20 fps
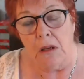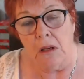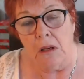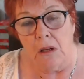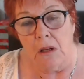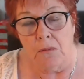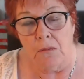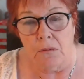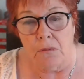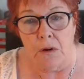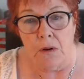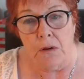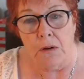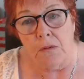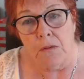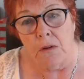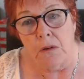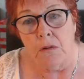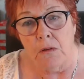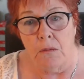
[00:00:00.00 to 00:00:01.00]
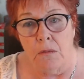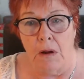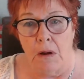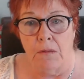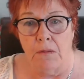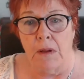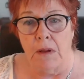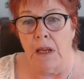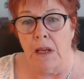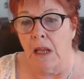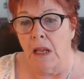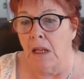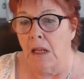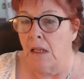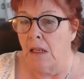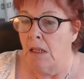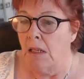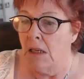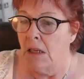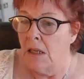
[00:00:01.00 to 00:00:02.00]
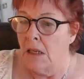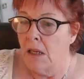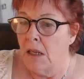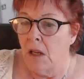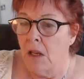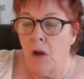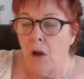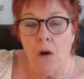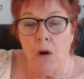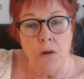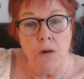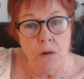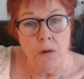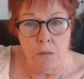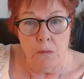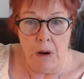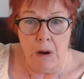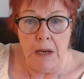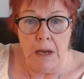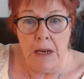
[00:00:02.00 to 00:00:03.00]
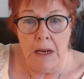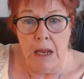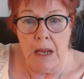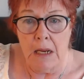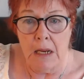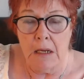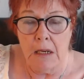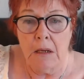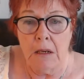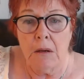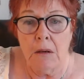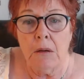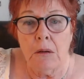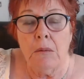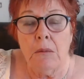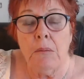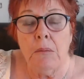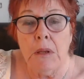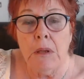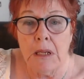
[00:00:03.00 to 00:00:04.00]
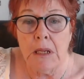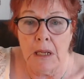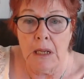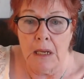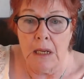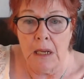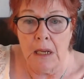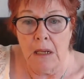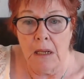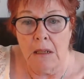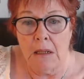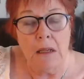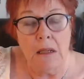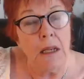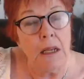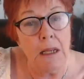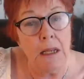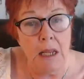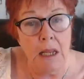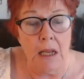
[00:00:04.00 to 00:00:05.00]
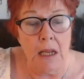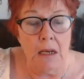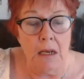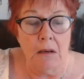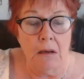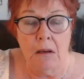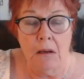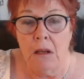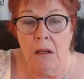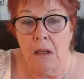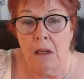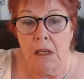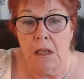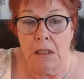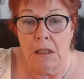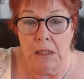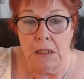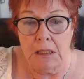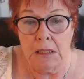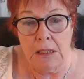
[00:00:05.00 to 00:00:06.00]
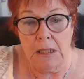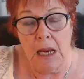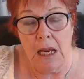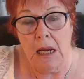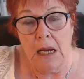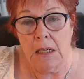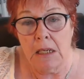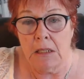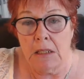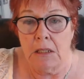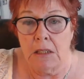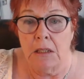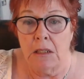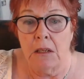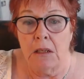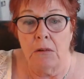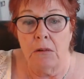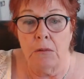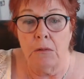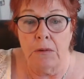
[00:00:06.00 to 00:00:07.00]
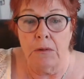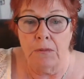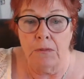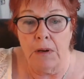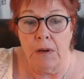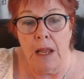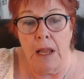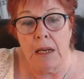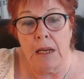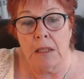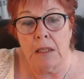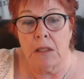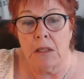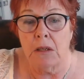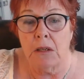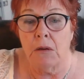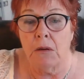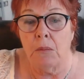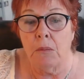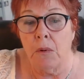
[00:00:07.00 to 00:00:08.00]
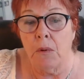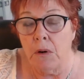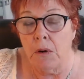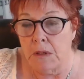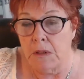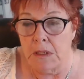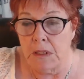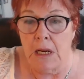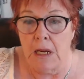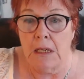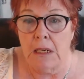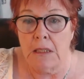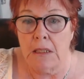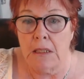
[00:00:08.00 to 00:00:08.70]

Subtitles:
in front of you, Raphael. On your right hand, Michael. Again, detect, reflect, protect.